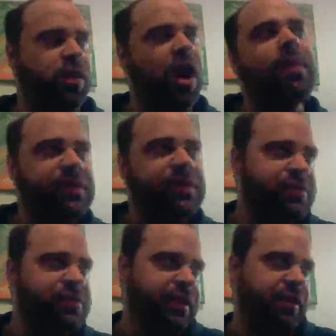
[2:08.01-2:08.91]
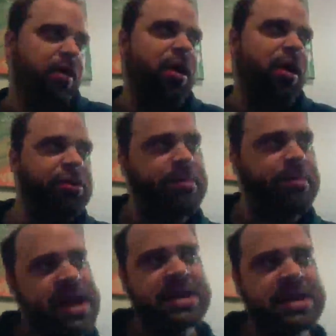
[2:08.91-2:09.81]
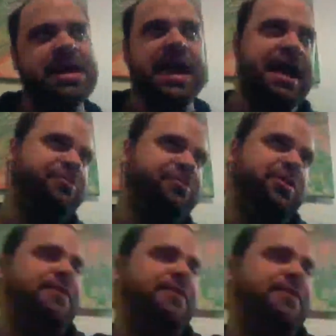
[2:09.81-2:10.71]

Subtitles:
comments that an author made after the